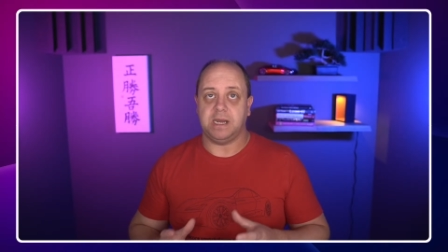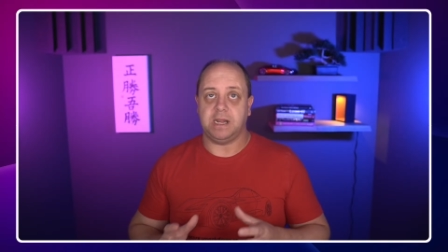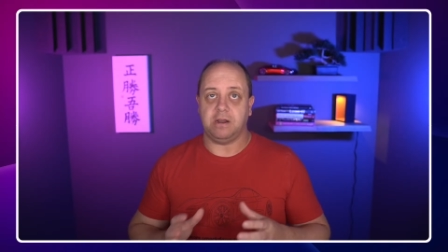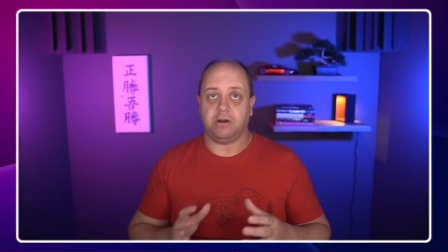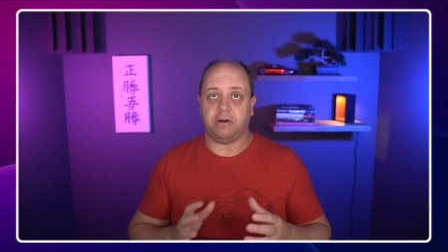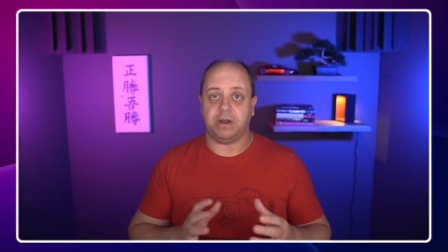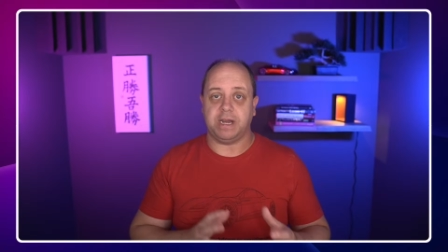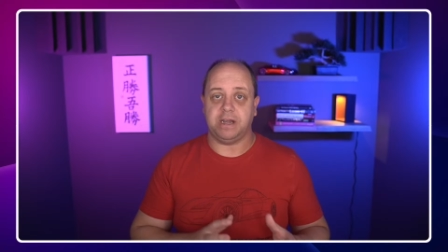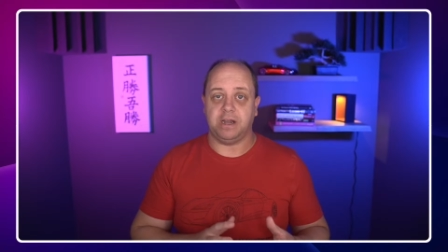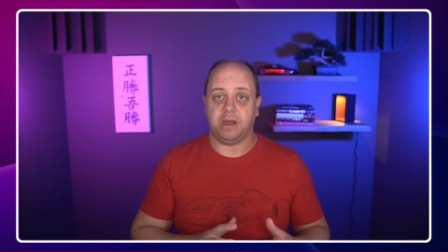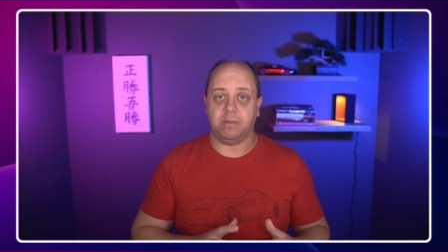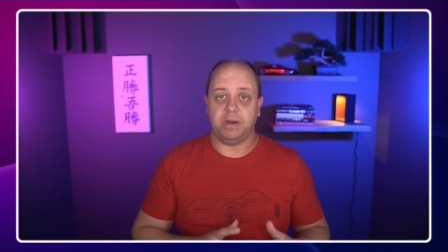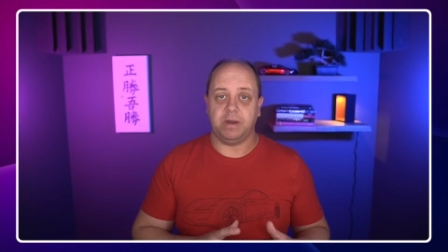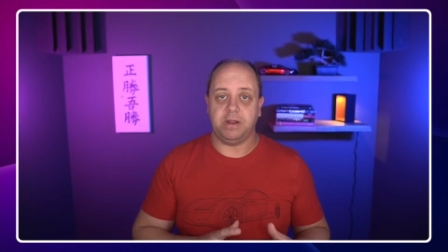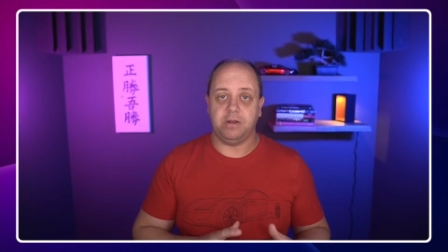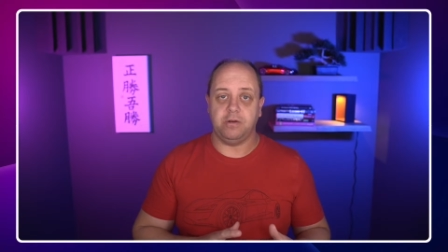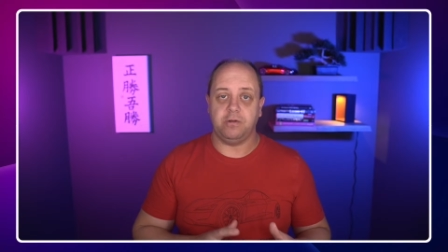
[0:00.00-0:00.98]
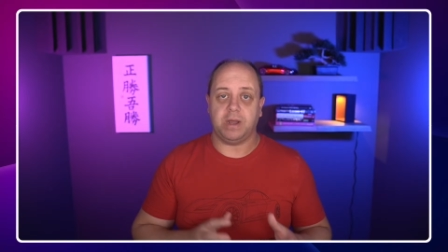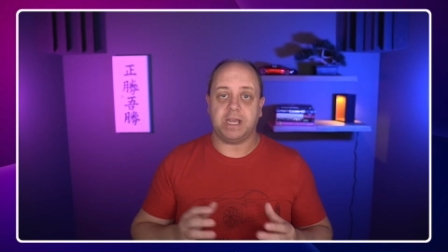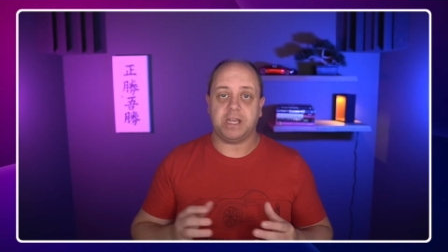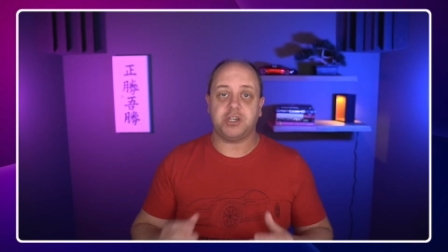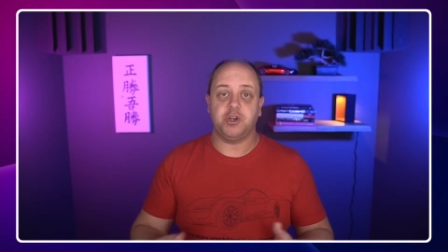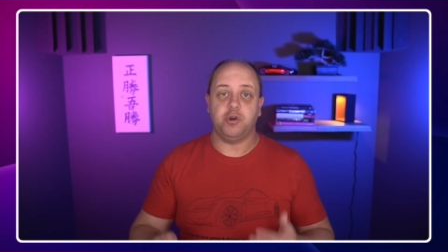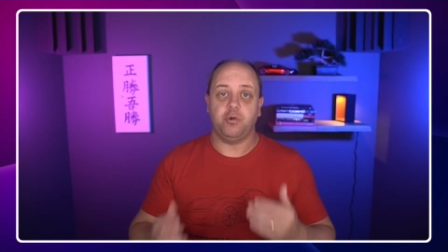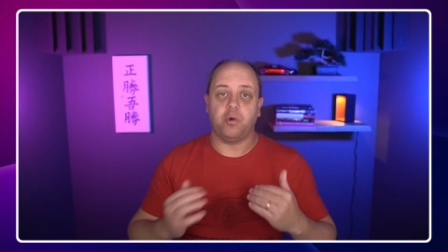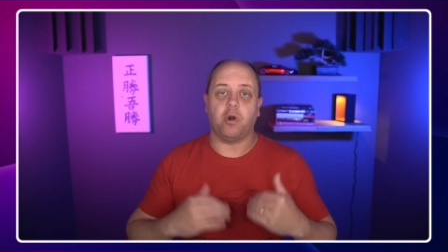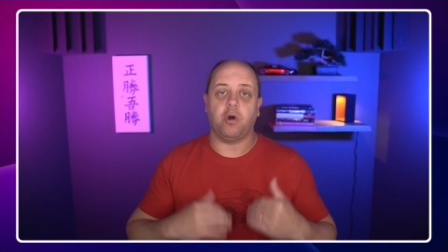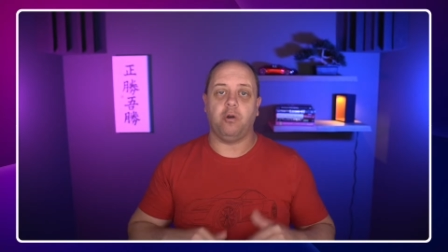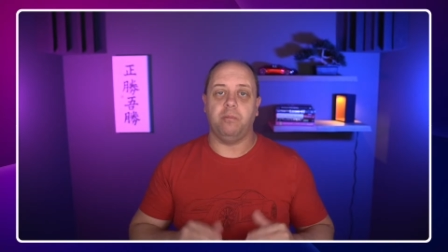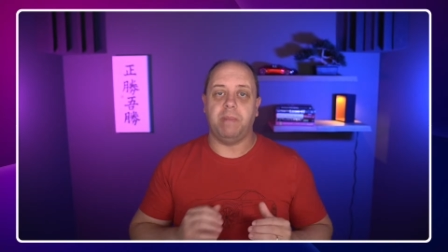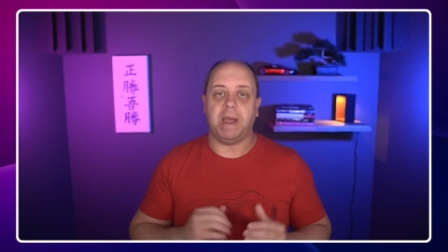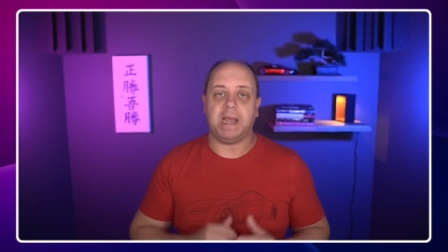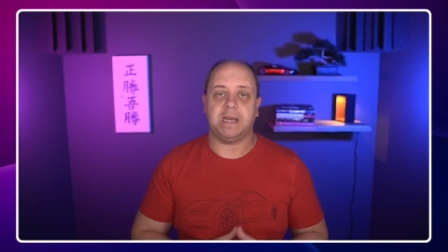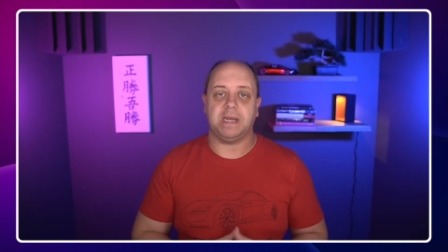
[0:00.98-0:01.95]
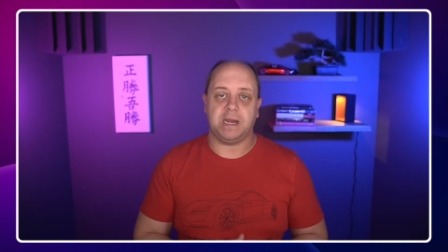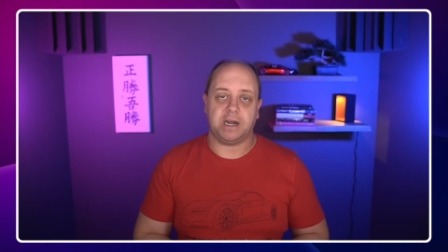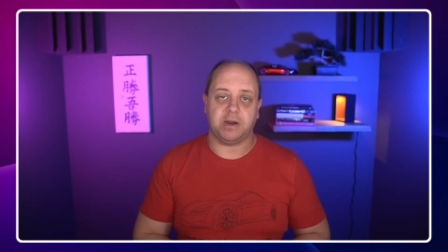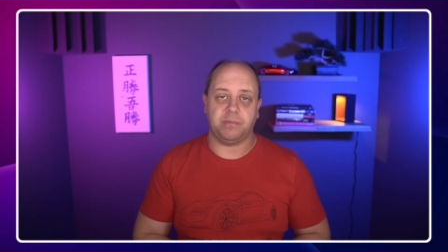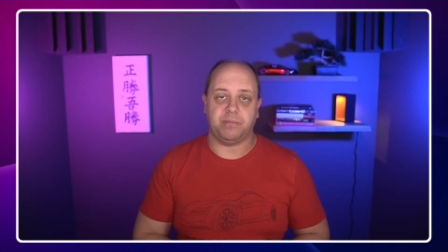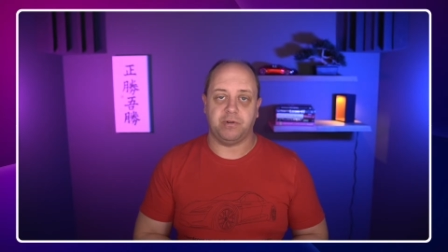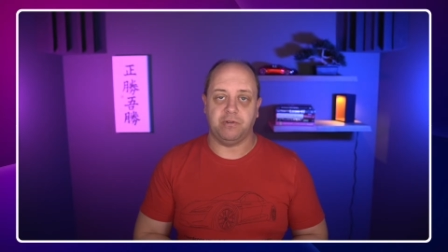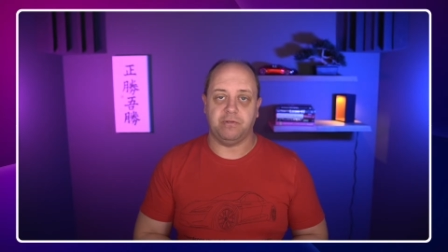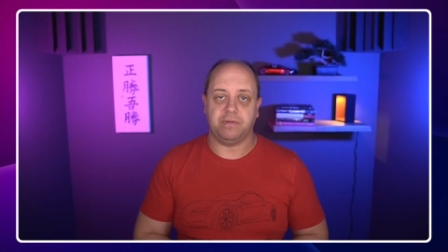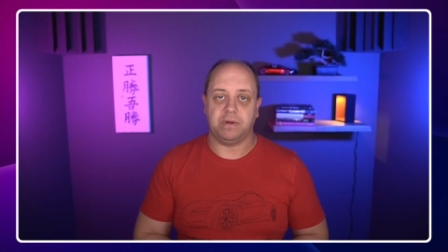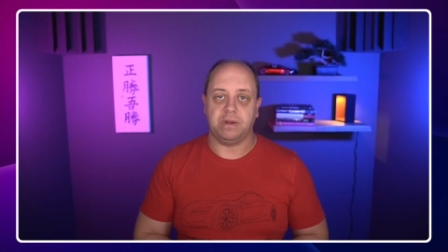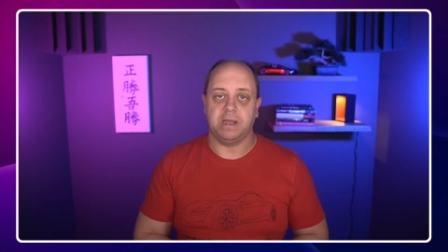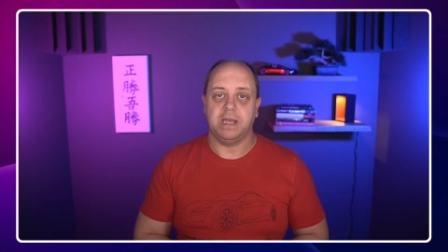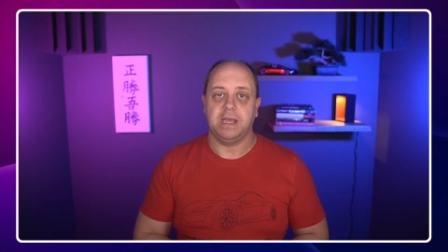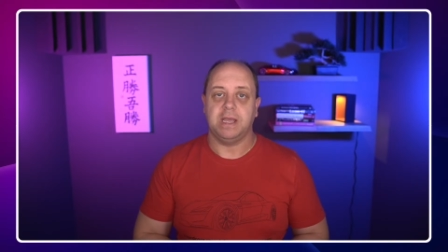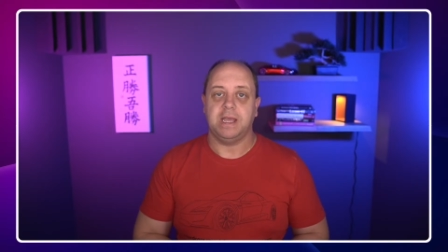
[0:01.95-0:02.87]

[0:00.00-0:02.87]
the RDW has to roll back their approval